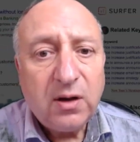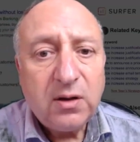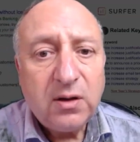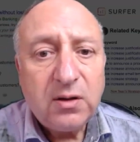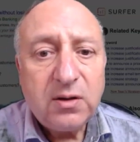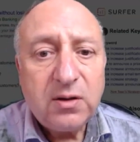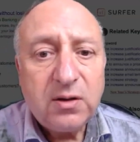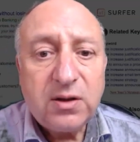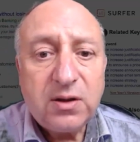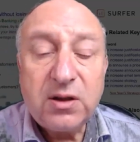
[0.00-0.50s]

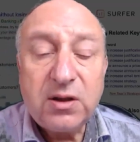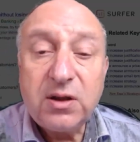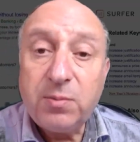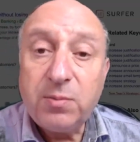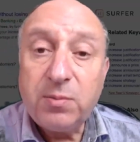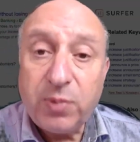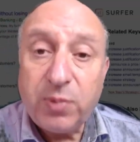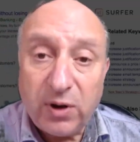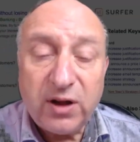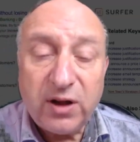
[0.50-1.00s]
to pull
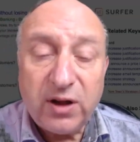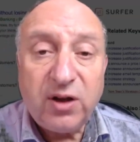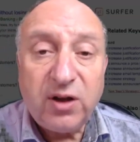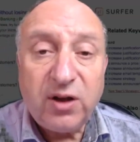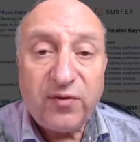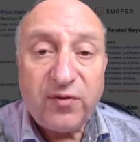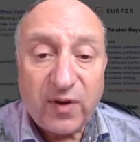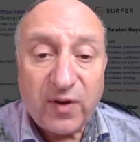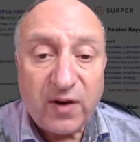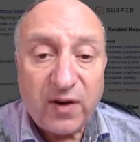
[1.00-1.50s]
in your five
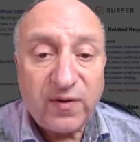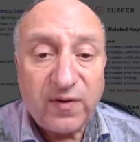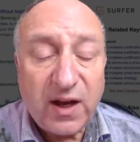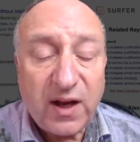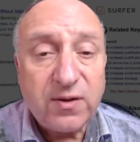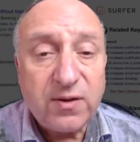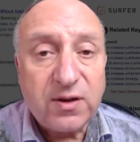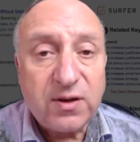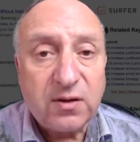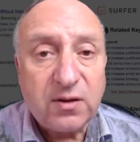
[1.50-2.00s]

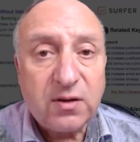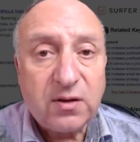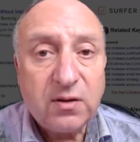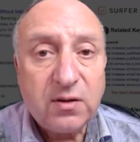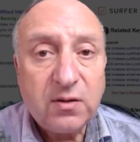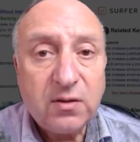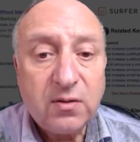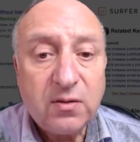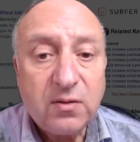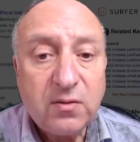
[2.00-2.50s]
thousand,
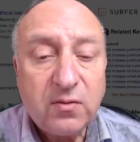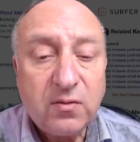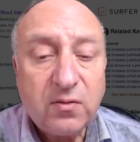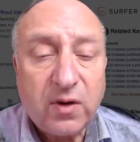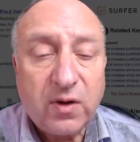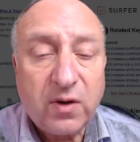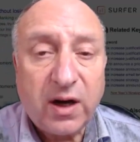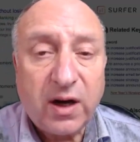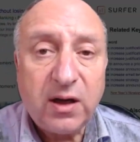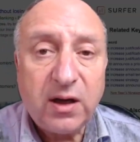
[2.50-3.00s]
right?
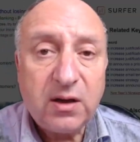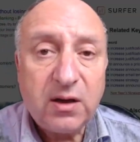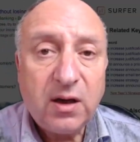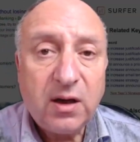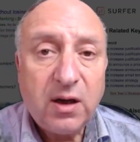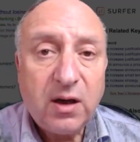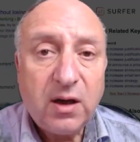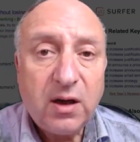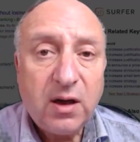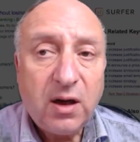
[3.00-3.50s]

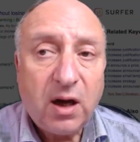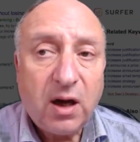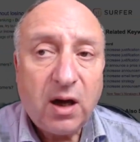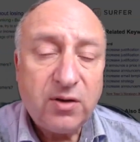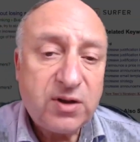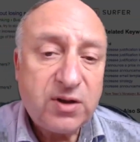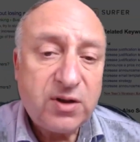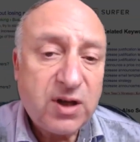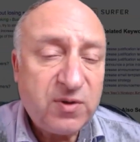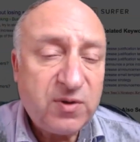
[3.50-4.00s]
Hundred
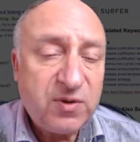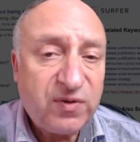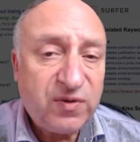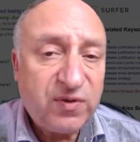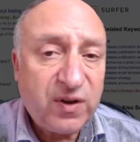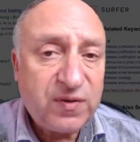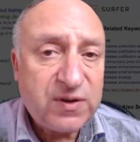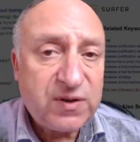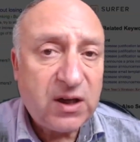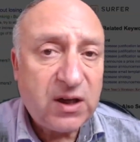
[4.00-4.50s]
times
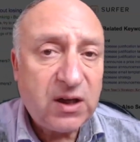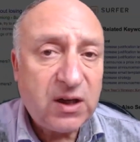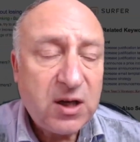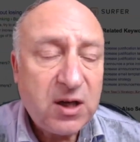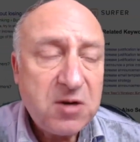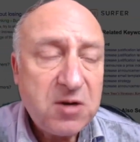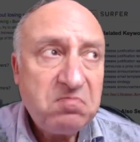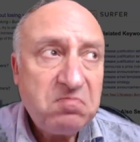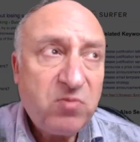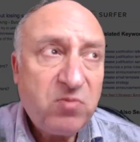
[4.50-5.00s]
fifty.
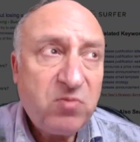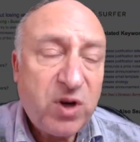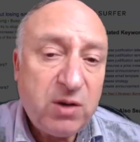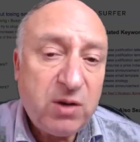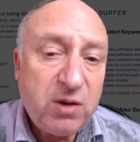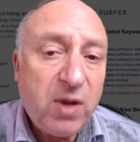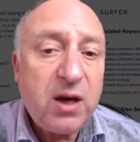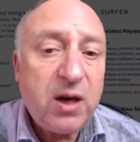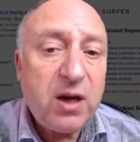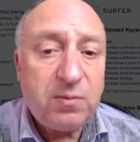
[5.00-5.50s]
Well, you
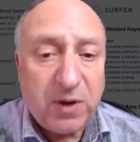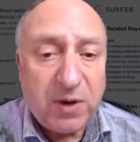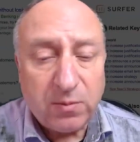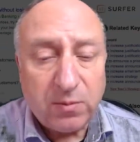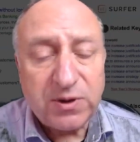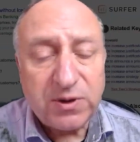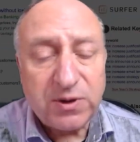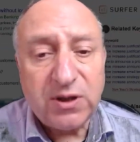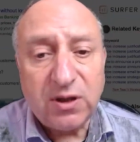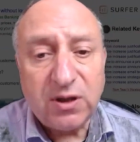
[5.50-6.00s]
might be able to
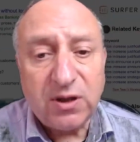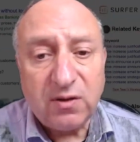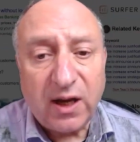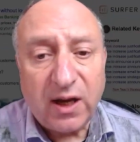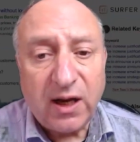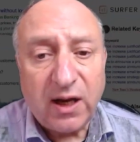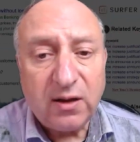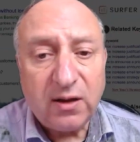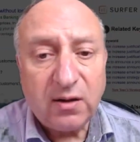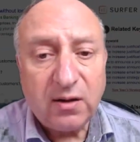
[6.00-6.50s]
do that.
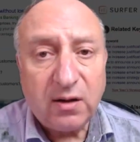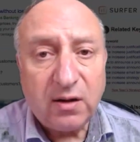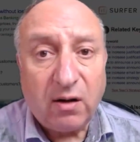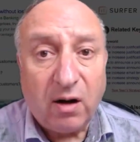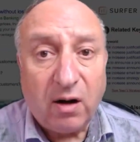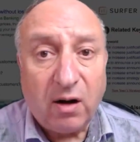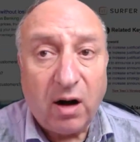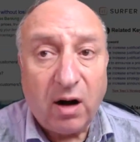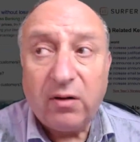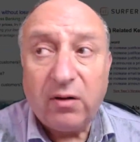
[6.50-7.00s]
There are
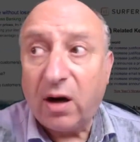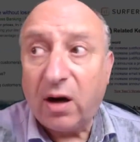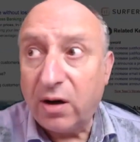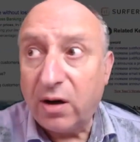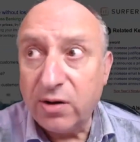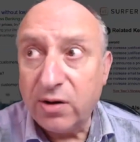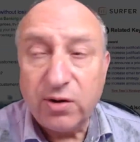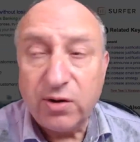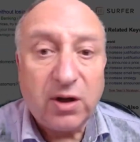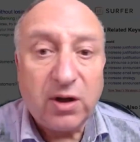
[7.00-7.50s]
a hundred
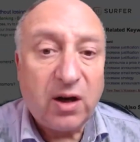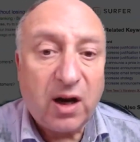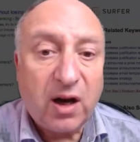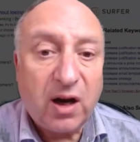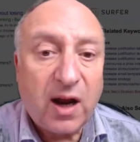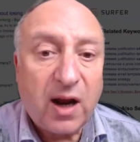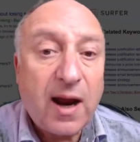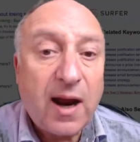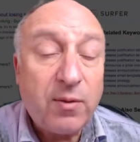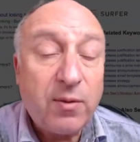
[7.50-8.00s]

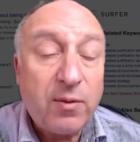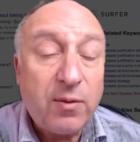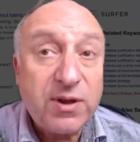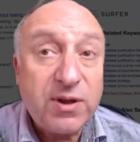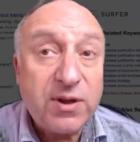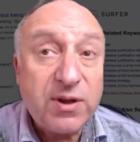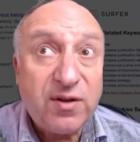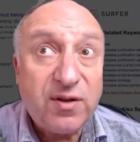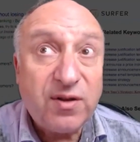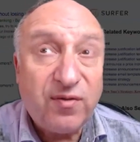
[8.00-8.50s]
hours
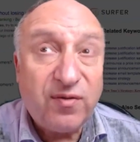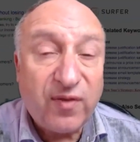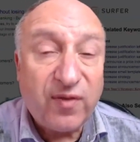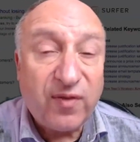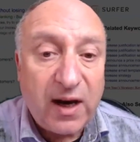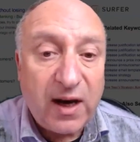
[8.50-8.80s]
available in a